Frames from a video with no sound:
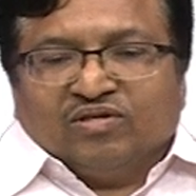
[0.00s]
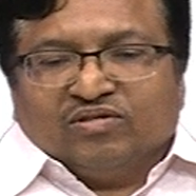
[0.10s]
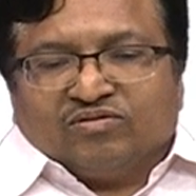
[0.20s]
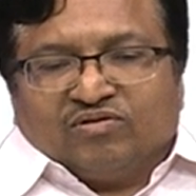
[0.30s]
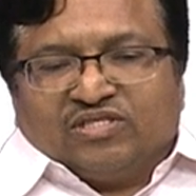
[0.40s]

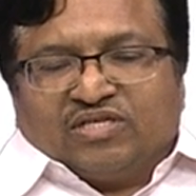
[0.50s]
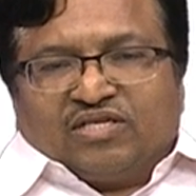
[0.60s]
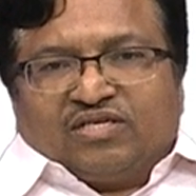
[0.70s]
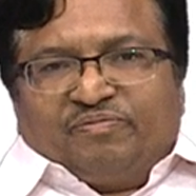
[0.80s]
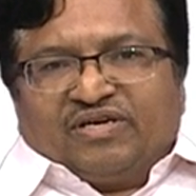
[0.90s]
So, these
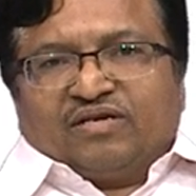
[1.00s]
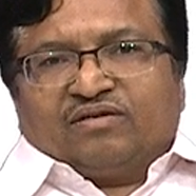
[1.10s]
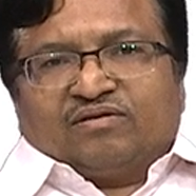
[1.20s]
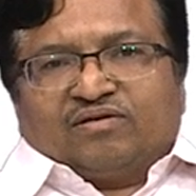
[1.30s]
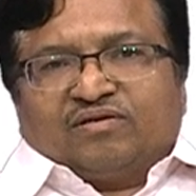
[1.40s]
are the
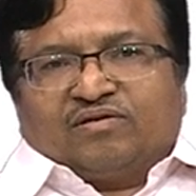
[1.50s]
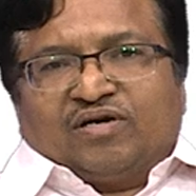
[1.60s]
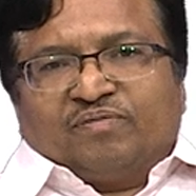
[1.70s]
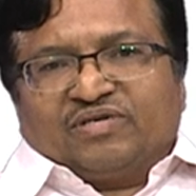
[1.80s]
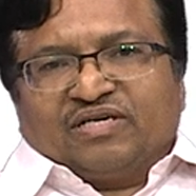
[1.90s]
typical
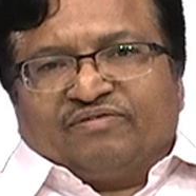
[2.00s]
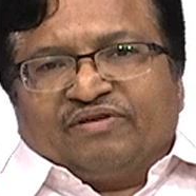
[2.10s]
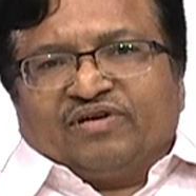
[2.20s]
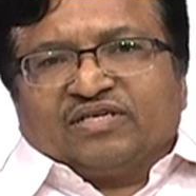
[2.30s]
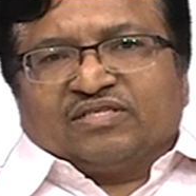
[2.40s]
optical
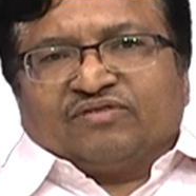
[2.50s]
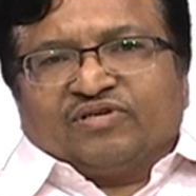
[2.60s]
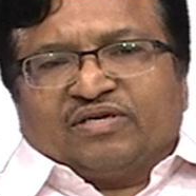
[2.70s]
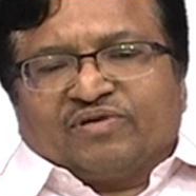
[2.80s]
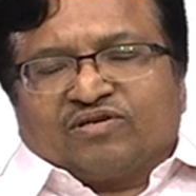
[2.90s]
waveguides that
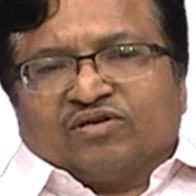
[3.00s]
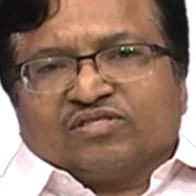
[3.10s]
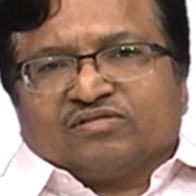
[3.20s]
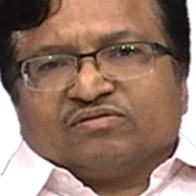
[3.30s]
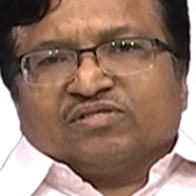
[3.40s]
we come
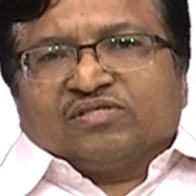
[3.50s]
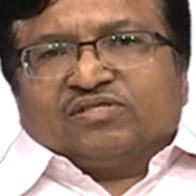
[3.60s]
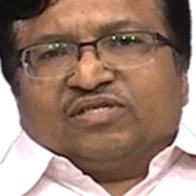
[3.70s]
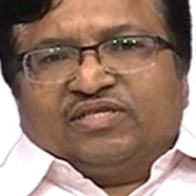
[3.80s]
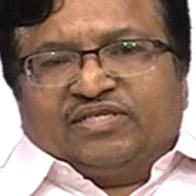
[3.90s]
across
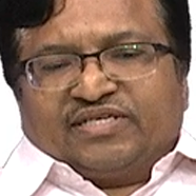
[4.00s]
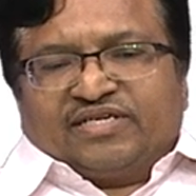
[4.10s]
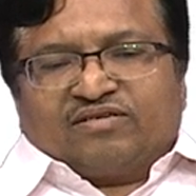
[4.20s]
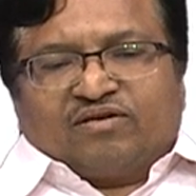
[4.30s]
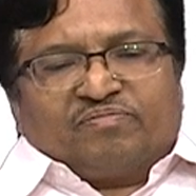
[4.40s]
in
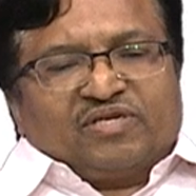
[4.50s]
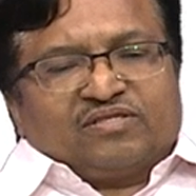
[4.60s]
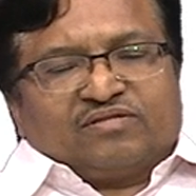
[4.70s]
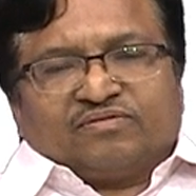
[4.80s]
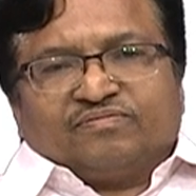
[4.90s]
integrated
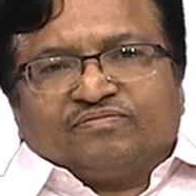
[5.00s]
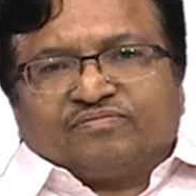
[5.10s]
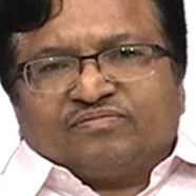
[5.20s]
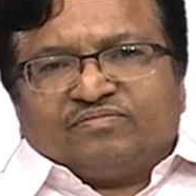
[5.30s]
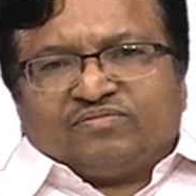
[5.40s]
optics.
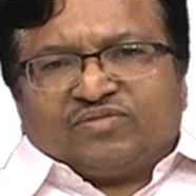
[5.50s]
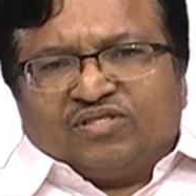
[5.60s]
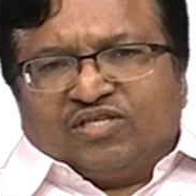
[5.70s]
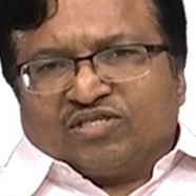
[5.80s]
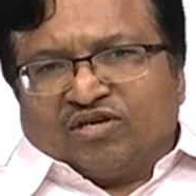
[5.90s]

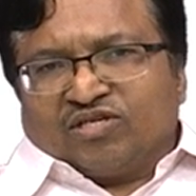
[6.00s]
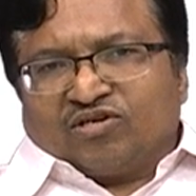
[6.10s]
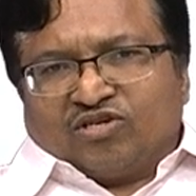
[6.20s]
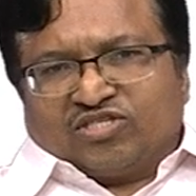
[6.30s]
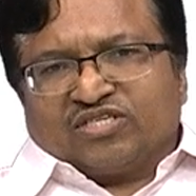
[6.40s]
These are all the
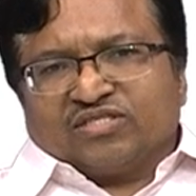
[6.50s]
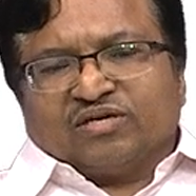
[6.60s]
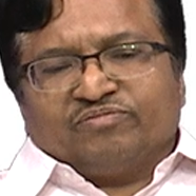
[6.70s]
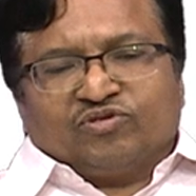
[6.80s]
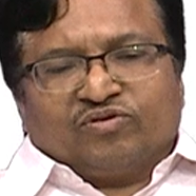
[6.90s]
cross
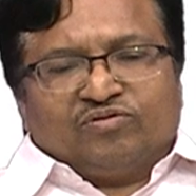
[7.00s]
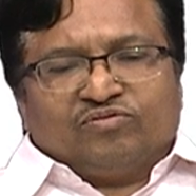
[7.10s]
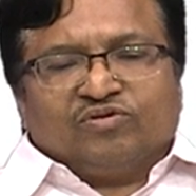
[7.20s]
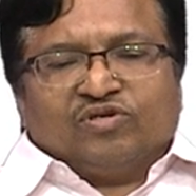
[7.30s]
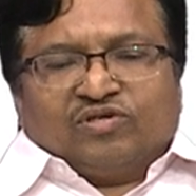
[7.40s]
sections I am showing
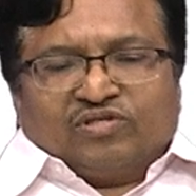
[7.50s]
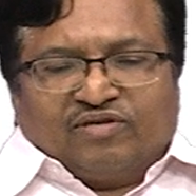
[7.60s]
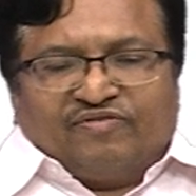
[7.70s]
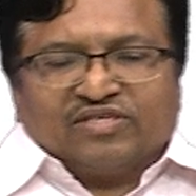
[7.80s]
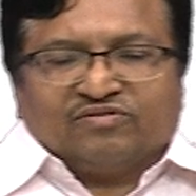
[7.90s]
you.
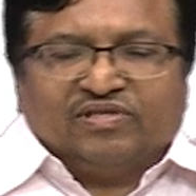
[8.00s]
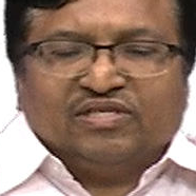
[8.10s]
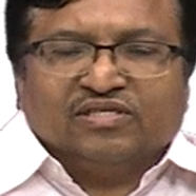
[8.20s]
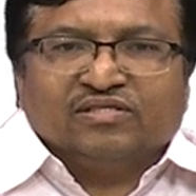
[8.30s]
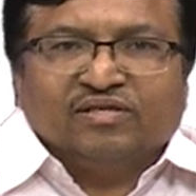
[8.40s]
The first one
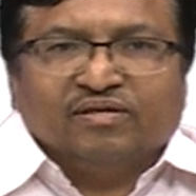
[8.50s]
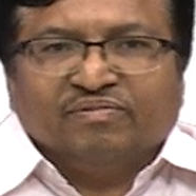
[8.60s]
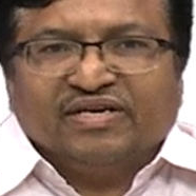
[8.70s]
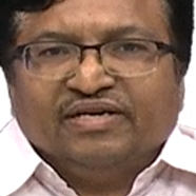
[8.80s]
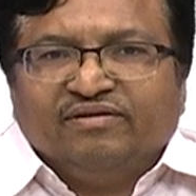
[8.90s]
is the
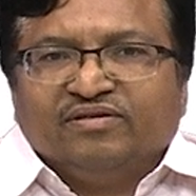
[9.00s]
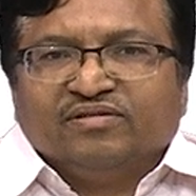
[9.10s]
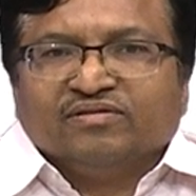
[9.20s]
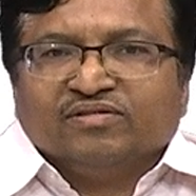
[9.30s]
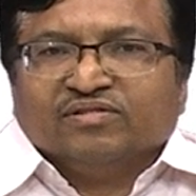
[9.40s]
buried
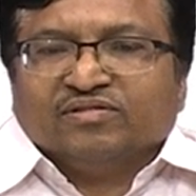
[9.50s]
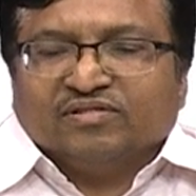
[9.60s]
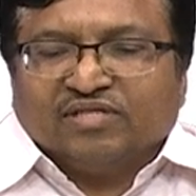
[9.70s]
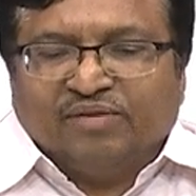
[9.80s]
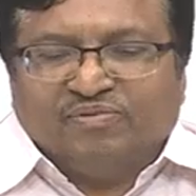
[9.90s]

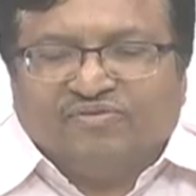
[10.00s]
type